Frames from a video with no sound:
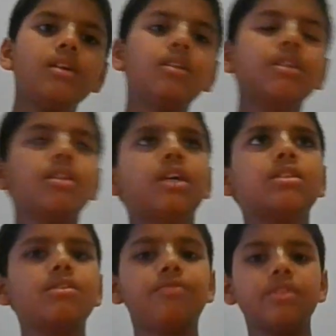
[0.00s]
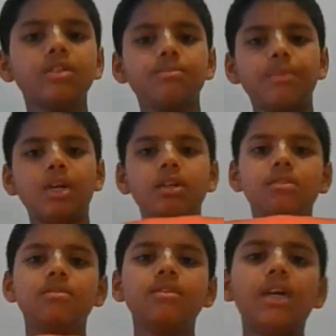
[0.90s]
and then that's the first part,
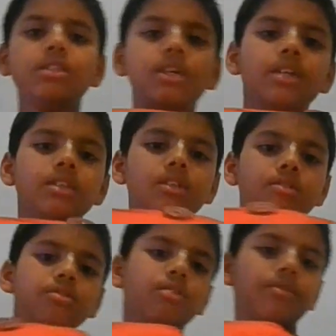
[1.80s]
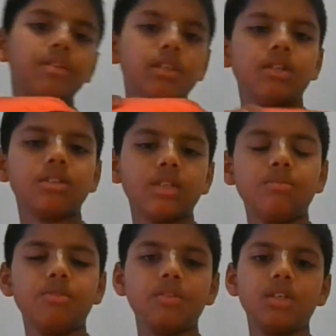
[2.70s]
and then you do everything
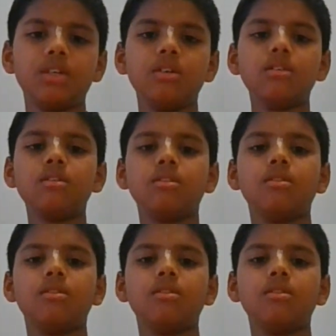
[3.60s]
same over here,